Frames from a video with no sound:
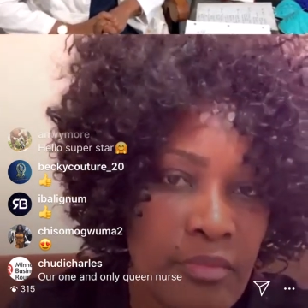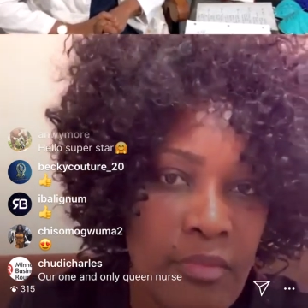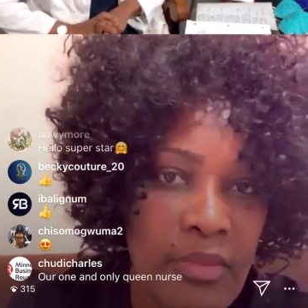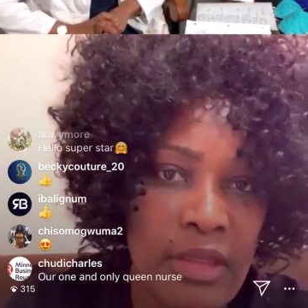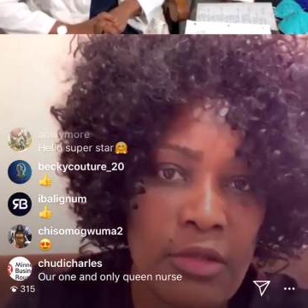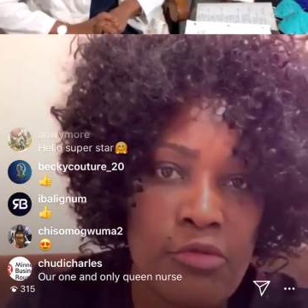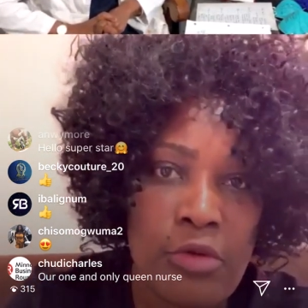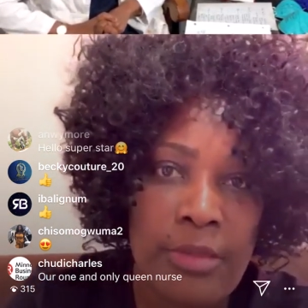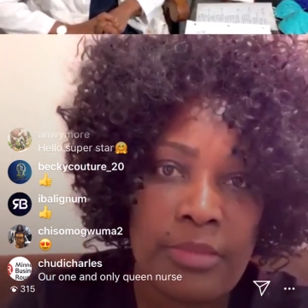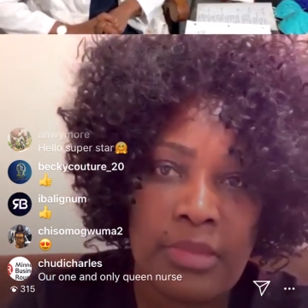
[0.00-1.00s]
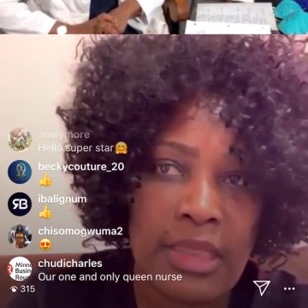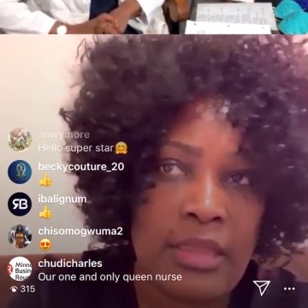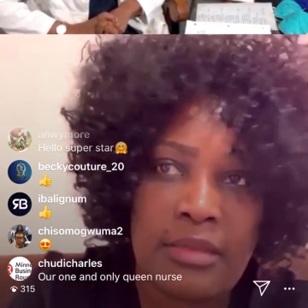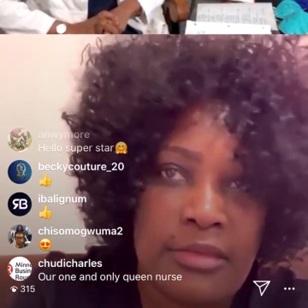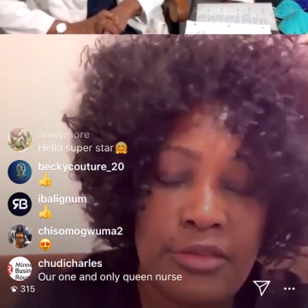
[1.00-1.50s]
you know, like
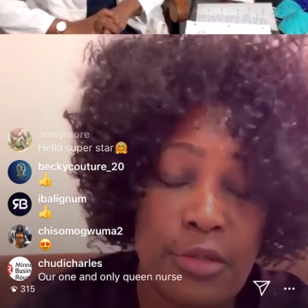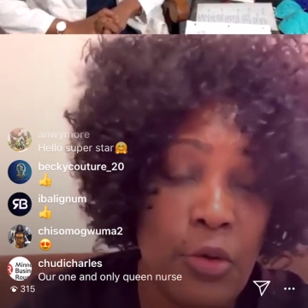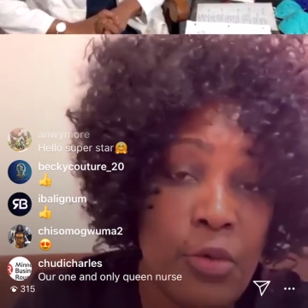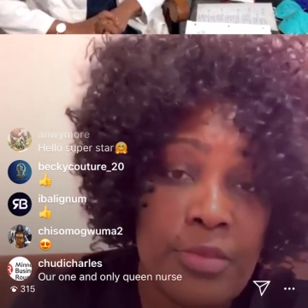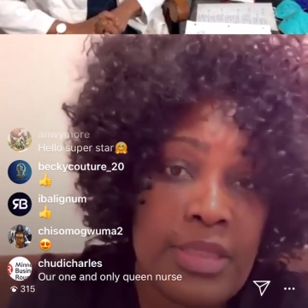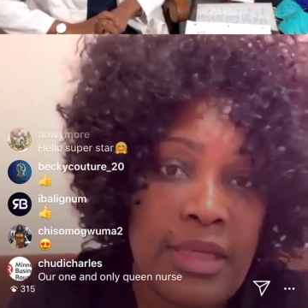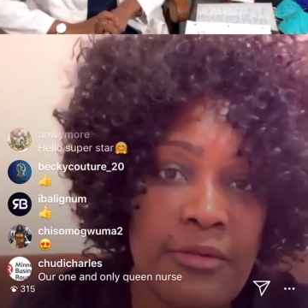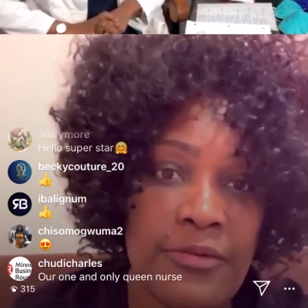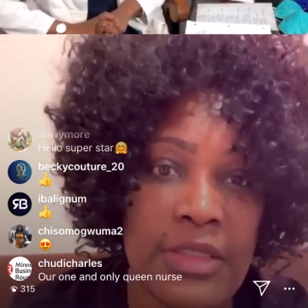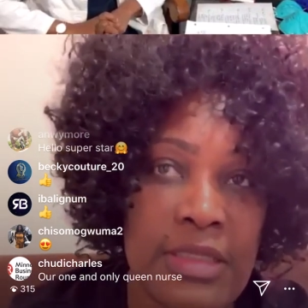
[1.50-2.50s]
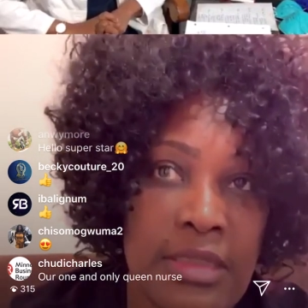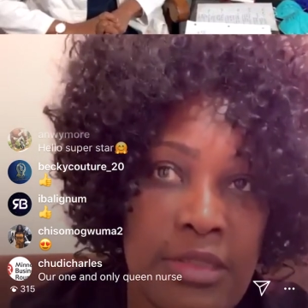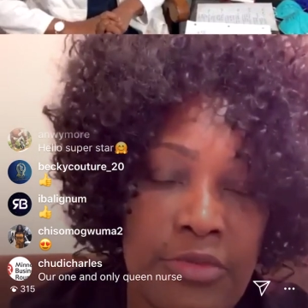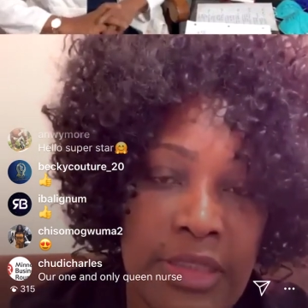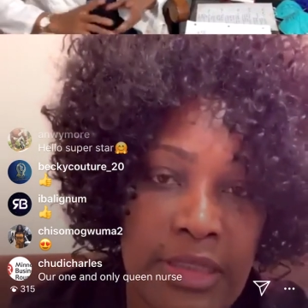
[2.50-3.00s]
just home stuff, because there's
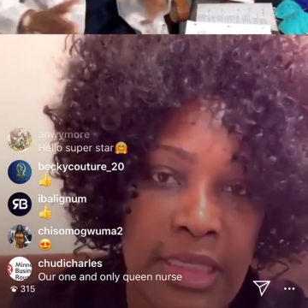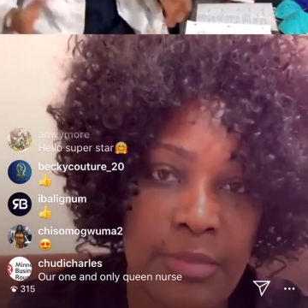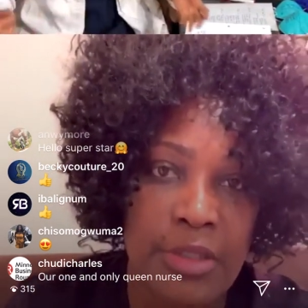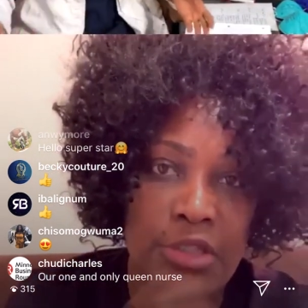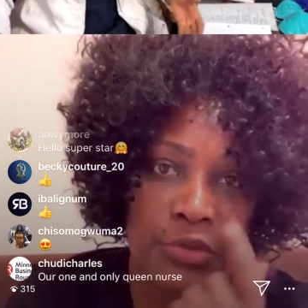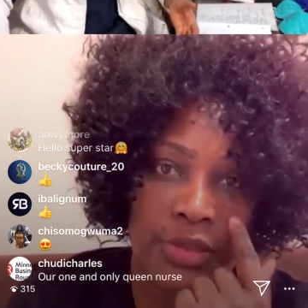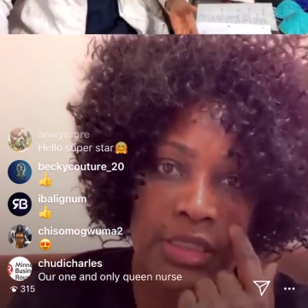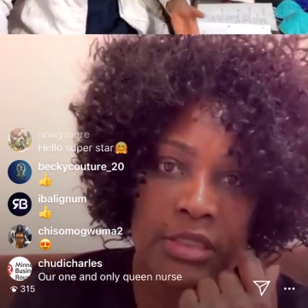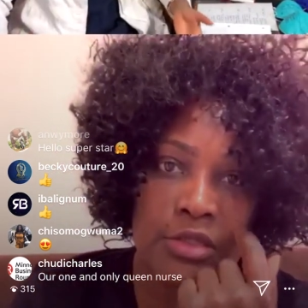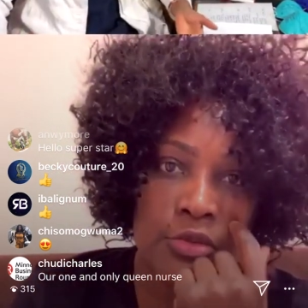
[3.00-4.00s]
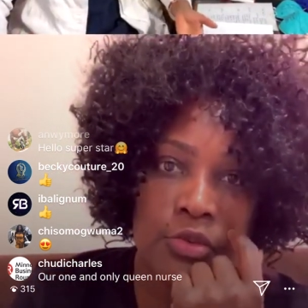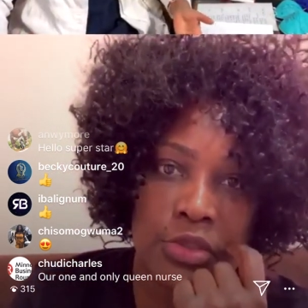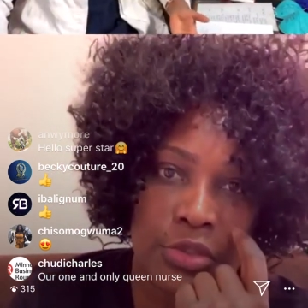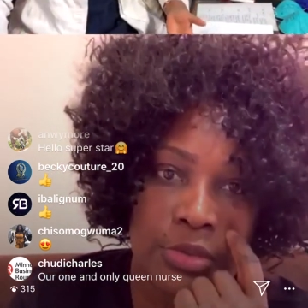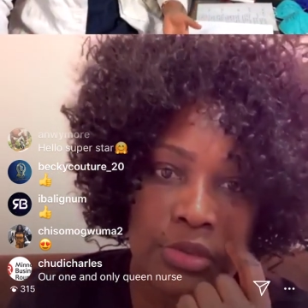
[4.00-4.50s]
really not much you can do to